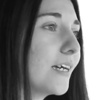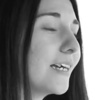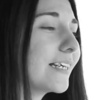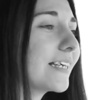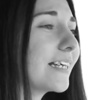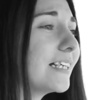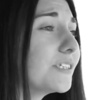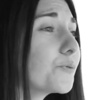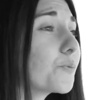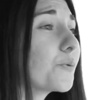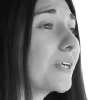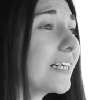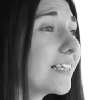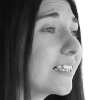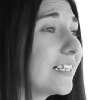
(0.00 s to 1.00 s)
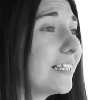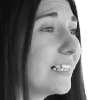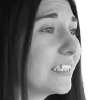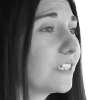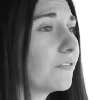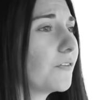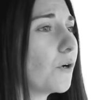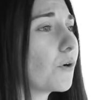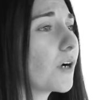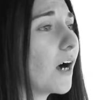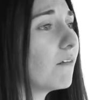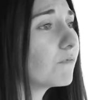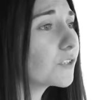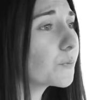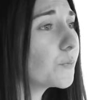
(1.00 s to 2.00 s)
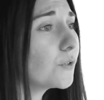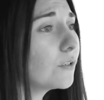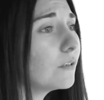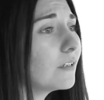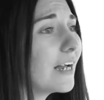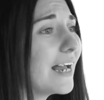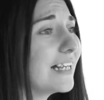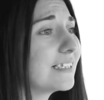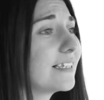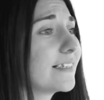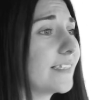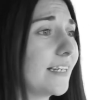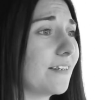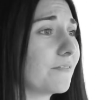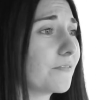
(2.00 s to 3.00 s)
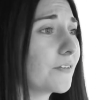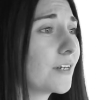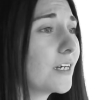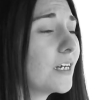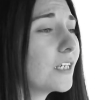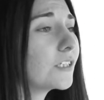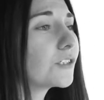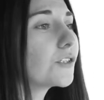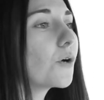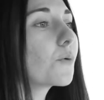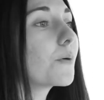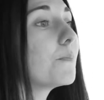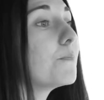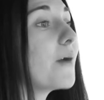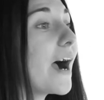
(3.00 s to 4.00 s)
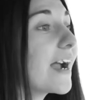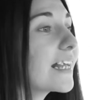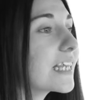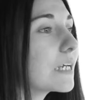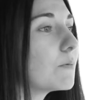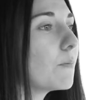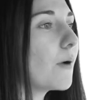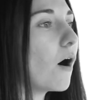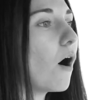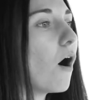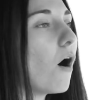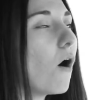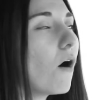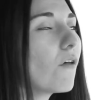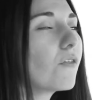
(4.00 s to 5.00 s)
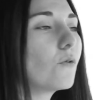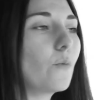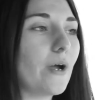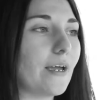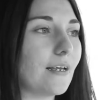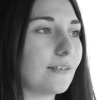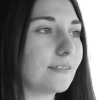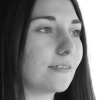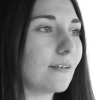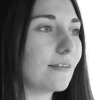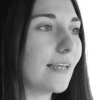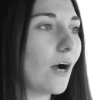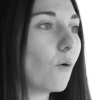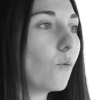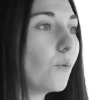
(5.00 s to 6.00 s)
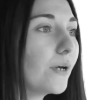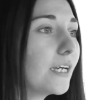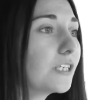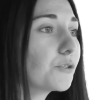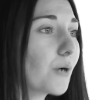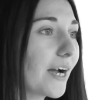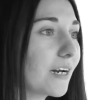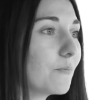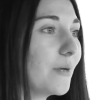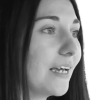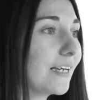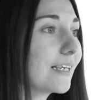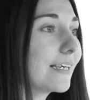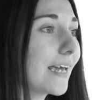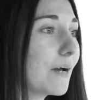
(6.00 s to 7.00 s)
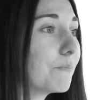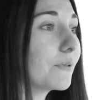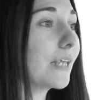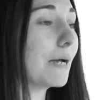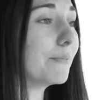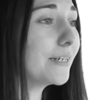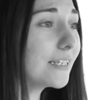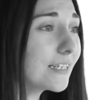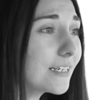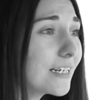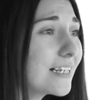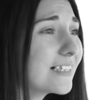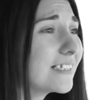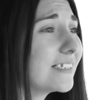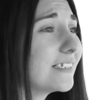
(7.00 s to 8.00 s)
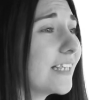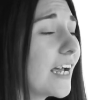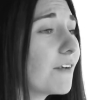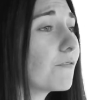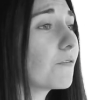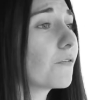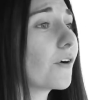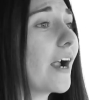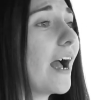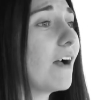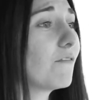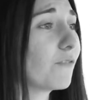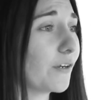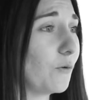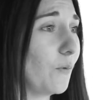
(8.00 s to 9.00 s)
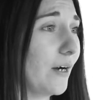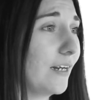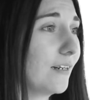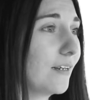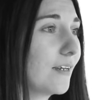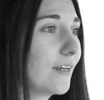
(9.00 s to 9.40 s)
Kids really need to feel comfortable and safe. So remind them about all the ways that we try to make Camp Lebanon safe for everyone.